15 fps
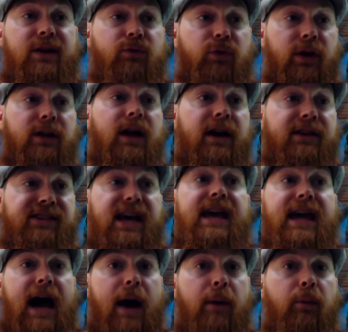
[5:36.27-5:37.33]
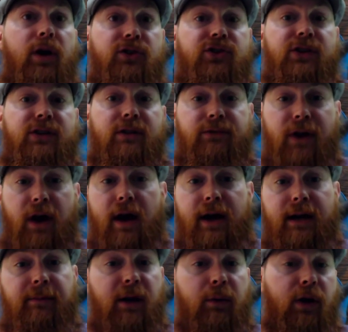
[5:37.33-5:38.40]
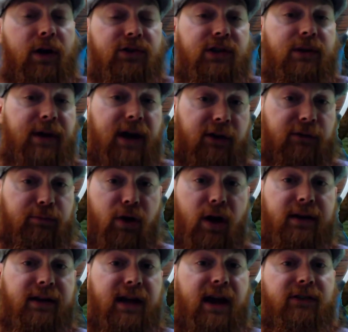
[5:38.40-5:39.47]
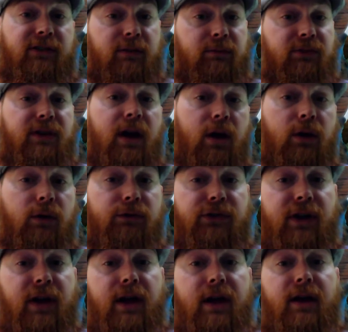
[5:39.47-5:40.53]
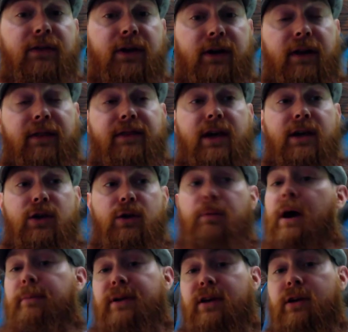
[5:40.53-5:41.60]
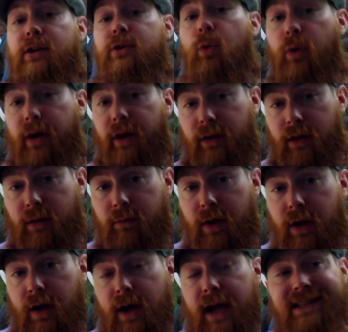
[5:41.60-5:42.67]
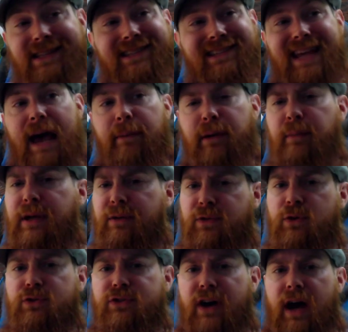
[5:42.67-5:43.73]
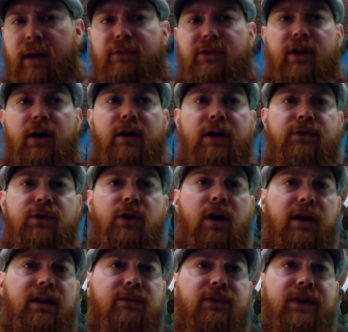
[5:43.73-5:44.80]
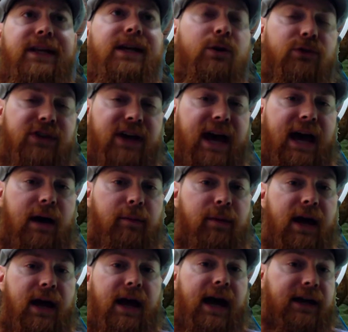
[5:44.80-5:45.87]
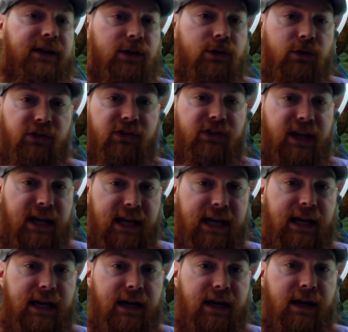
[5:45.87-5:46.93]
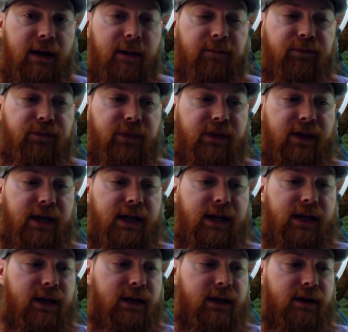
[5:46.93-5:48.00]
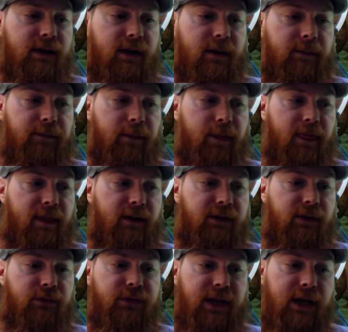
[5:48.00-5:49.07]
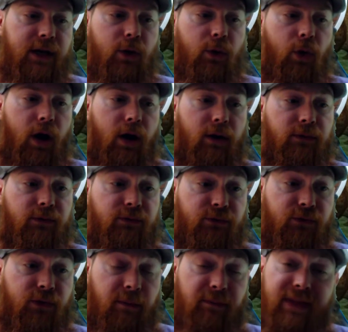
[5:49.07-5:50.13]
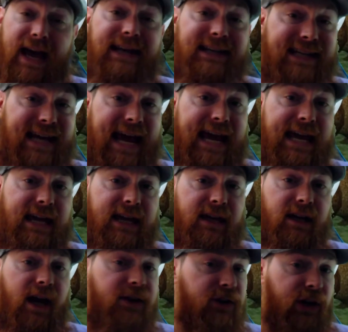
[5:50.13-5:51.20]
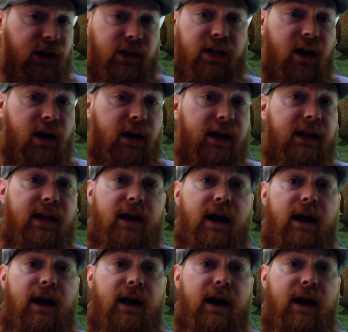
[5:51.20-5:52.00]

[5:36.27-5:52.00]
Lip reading: realize, hey, I'm watching the VOD, I'm not watching the past broadcast themselves. They're going to think you might be ignoring them. And this has happened to me a few times. You know, if you're on the video tab and you see the video from that day and you click on it,